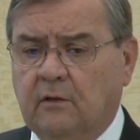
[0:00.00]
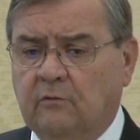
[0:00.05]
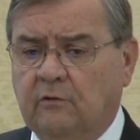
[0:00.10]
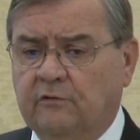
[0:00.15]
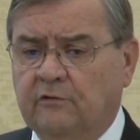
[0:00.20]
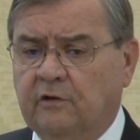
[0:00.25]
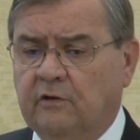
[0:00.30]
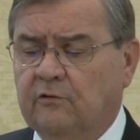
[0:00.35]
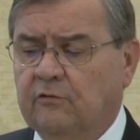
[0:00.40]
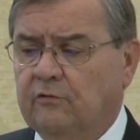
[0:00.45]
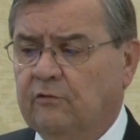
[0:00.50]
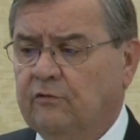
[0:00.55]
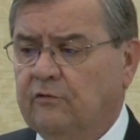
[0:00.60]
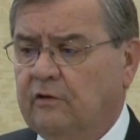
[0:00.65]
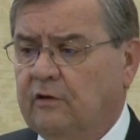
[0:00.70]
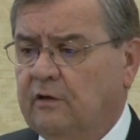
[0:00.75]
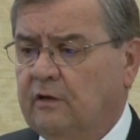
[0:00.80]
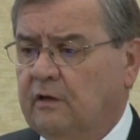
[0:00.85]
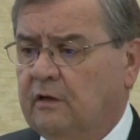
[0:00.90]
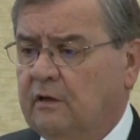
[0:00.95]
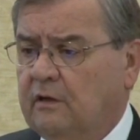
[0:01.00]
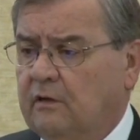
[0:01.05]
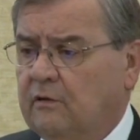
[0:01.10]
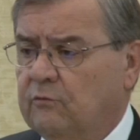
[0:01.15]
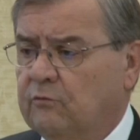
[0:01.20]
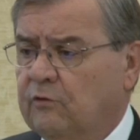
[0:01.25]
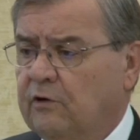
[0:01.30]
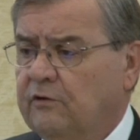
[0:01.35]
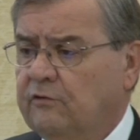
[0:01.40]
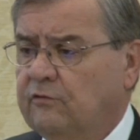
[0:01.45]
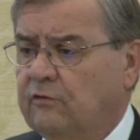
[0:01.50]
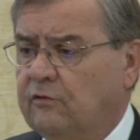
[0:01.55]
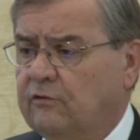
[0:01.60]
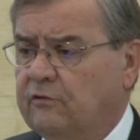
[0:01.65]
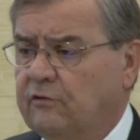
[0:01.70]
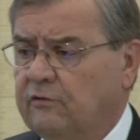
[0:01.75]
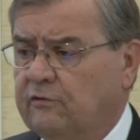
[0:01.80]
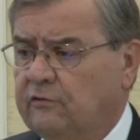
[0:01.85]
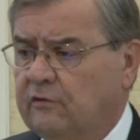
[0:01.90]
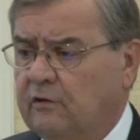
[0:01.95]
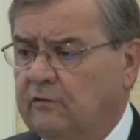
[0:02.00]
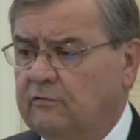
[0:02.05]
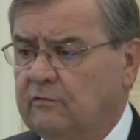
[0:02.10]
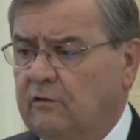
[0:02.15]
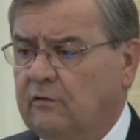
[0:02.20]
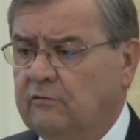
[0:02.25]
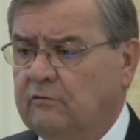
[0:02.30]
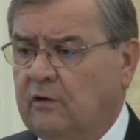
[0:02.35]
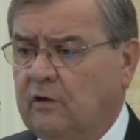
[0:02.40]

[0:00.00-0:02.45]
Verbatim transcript: was interested in uh, research assistance.